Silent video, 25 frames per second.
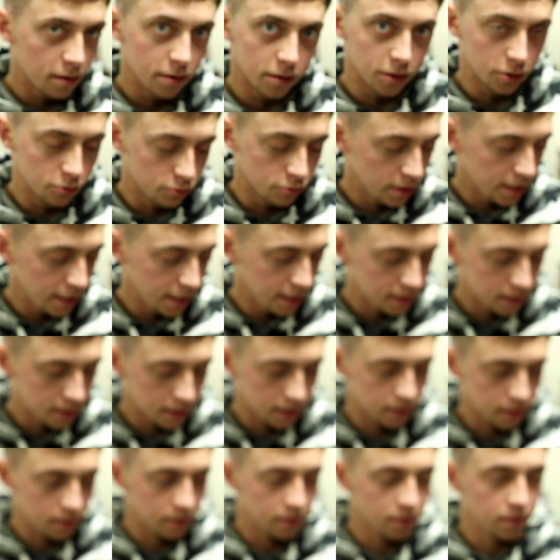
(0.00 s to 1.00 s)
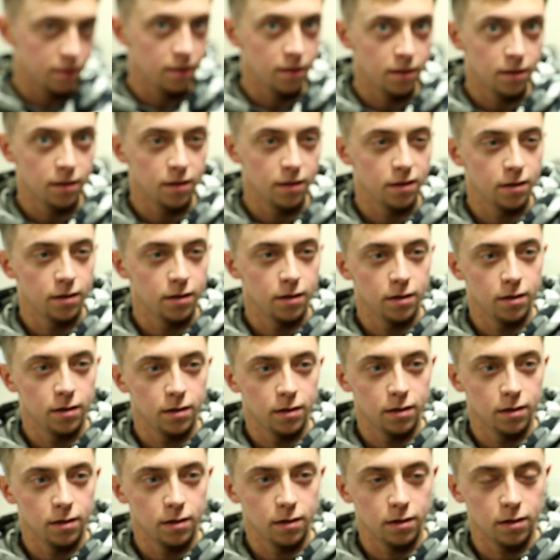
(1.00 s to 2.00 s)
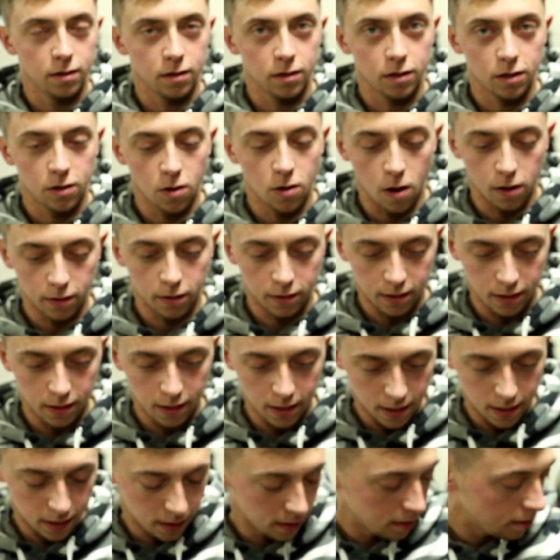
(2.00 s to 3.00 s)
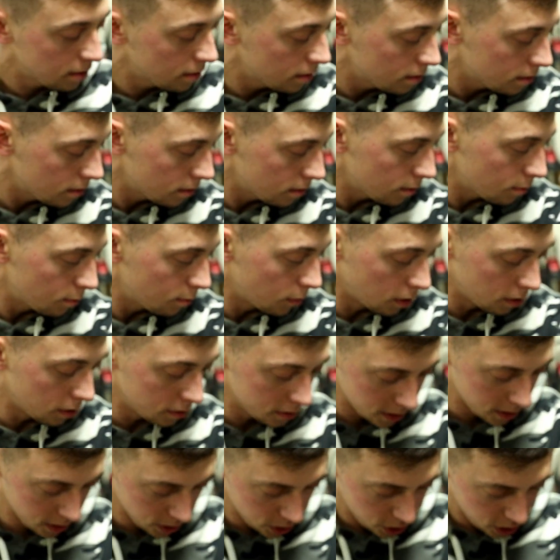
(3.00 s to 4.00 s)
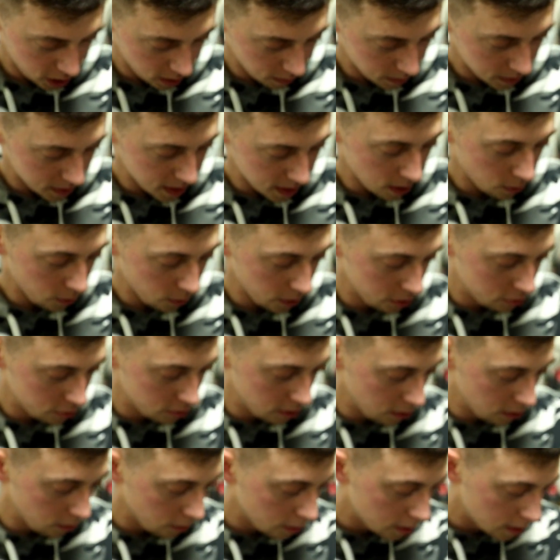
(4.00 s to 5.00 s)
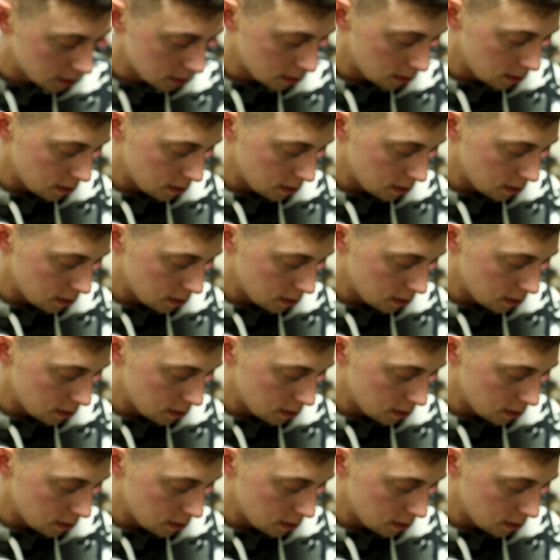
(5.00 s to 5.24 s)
of the grease caught the burrs and chips that we drilled.